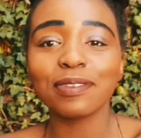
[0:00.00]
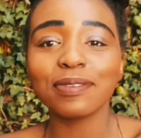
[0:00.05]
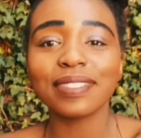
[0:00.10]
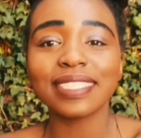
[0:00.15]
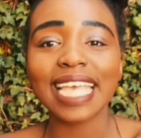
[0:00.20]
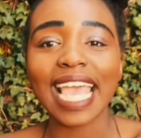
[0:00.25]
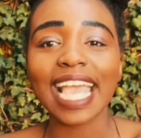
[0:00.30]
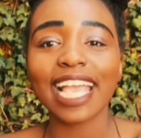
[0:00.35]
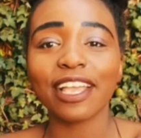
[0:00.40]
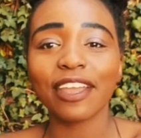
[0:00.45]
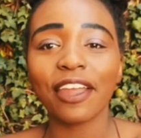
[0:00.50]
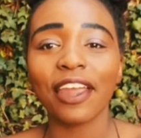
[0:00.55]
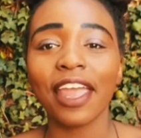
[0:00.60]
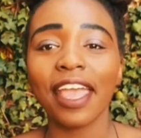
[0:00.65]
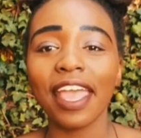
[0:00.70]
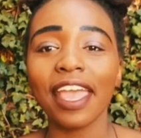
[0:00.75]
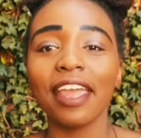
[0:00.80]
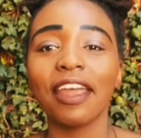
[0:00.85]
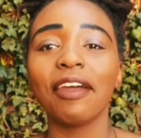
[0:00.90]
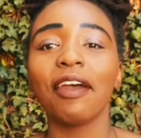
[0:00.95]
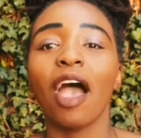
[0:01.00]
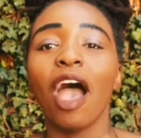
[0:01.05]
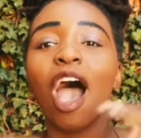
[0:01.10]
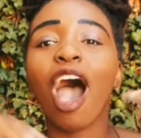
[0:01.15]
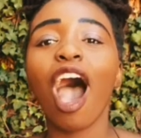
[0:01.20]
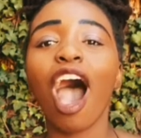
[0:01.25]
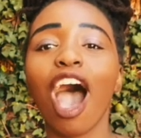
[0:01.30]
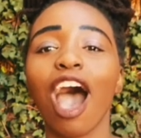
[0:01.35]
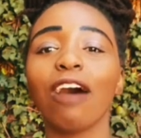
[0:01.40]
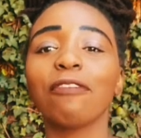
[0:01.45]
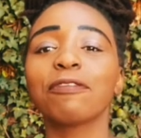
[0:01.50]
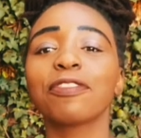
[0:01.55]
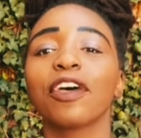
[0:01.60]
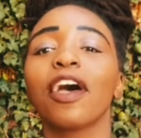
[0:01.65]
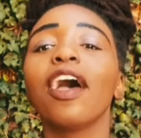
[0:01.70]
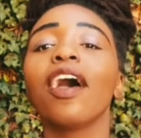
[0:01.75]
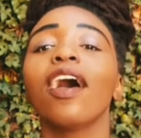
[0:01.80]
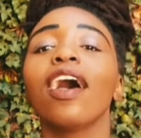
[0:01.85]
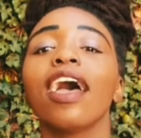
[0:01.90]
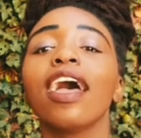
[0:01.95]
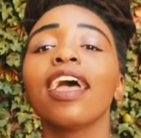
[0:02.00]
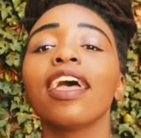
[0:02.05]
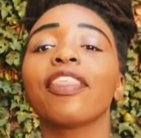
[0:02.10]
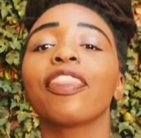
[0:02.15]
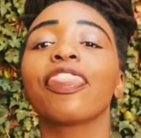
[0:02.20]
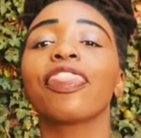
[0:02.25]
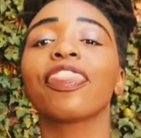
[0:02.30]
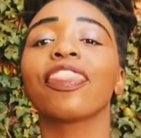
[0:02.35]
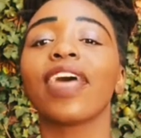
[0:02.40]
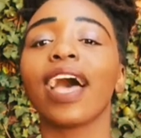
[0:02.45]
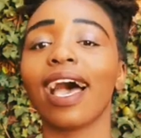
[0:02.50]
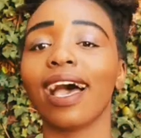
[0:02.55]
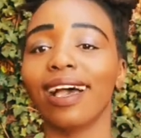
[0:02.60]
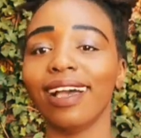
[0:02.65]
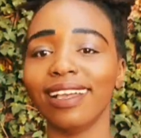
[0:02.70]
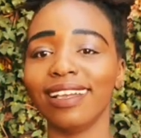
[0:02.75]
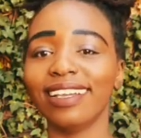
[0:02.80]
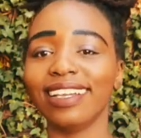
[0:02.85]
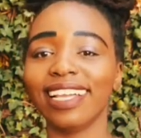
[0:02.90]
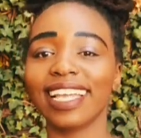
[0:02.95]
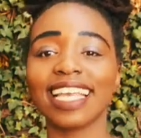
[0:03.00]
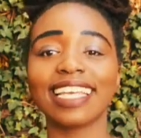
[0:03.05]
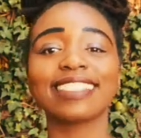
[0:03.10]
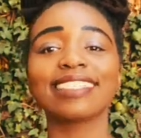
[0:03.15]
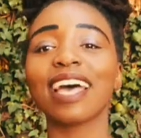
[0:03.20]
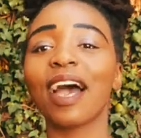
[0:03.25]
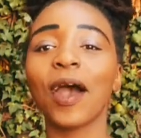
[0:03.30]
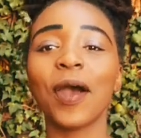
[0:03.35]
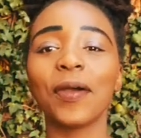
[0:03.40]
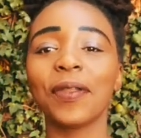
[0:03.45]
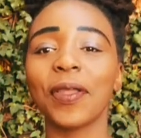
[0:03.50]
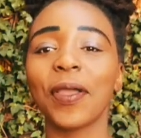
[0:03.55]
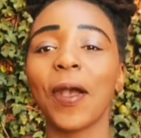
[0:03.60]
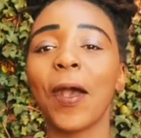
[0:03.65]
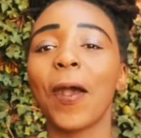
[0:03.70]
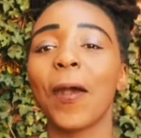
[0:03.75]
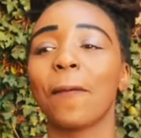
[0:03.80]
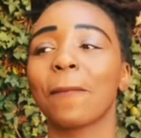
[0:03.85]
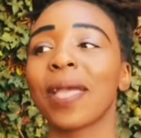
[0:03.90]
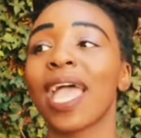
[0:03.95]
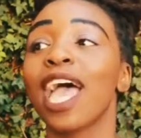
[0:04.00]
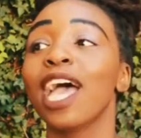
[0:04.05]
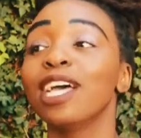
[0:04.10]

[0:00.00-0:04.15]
take care of the earth. It's our only home.